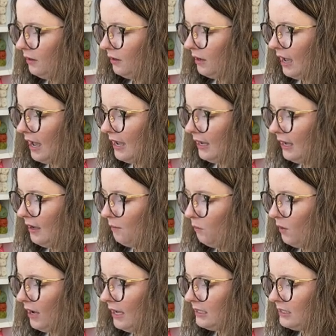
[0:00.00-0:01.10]
I am
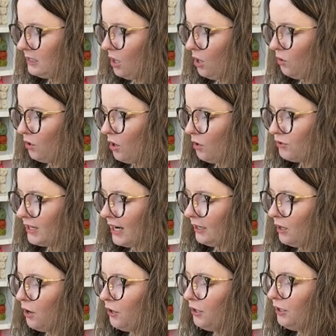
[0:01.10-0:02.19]
way slow crochet.
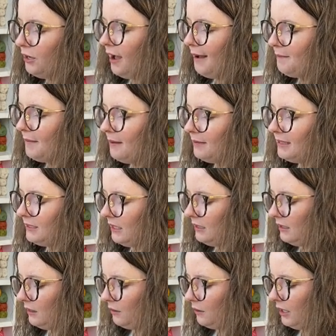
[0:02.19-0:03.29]
No, you're not,
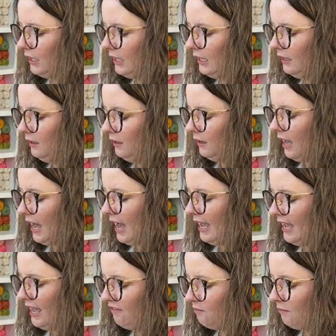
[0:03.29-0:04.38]
Mamacita three. I
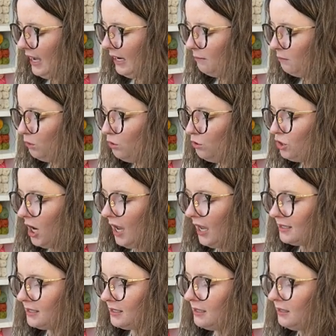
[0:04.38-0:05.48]
have made
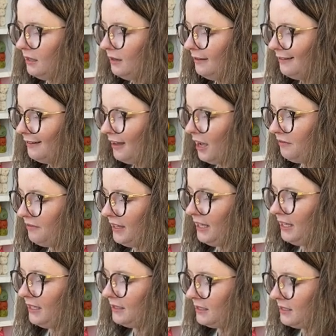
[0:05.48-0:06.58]
muchas of
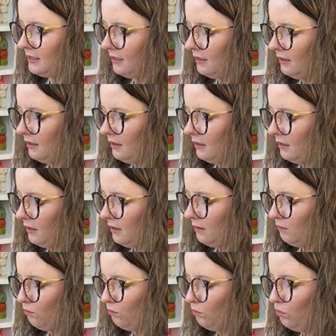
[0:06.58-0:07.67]
these.
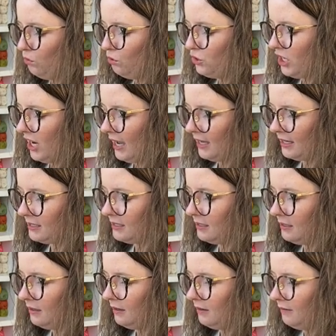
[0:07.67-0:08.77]

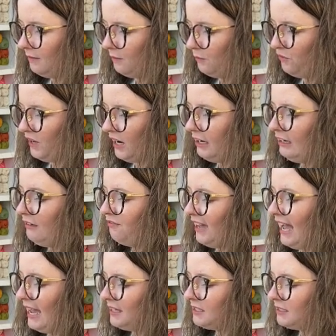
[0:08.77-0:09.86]
Muchas. Very
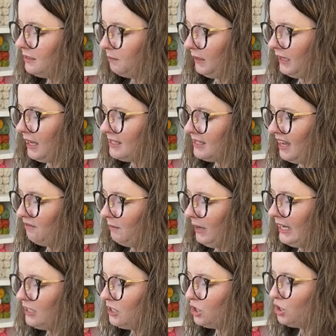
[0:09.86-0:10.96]
fast because I've
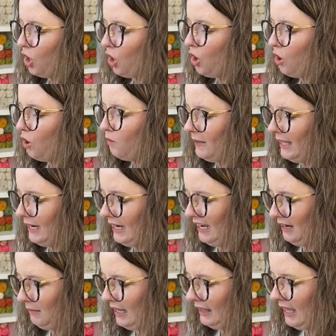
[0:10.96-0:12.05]
made so many
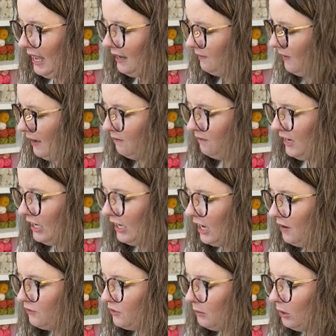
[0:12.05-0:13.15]
in my life. I'm very
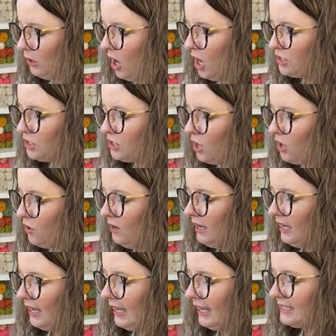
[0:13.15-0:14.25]
comfortable. Also,
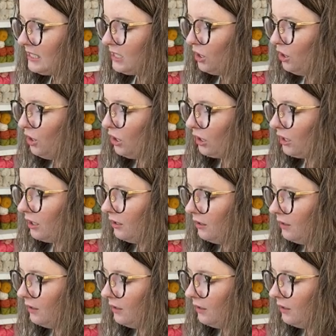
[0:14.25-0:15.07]
it's the hook.